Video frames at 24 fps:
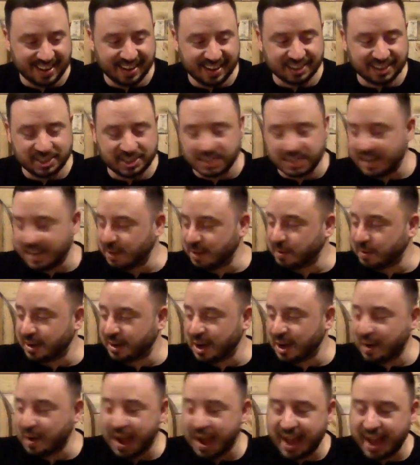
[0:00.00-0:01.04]
Does anyone
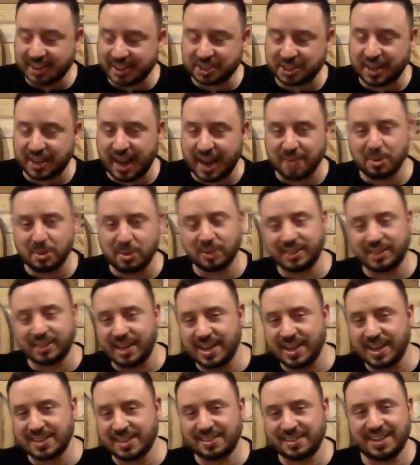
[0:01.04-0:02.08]
know actually how old
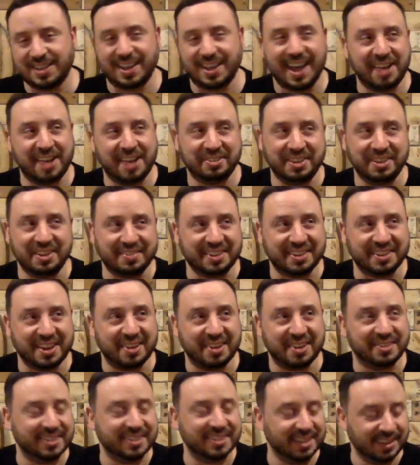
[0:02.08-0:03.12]
he is? I don't even
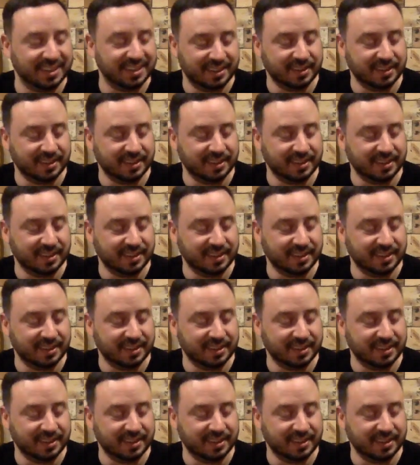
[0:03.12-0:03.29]
know.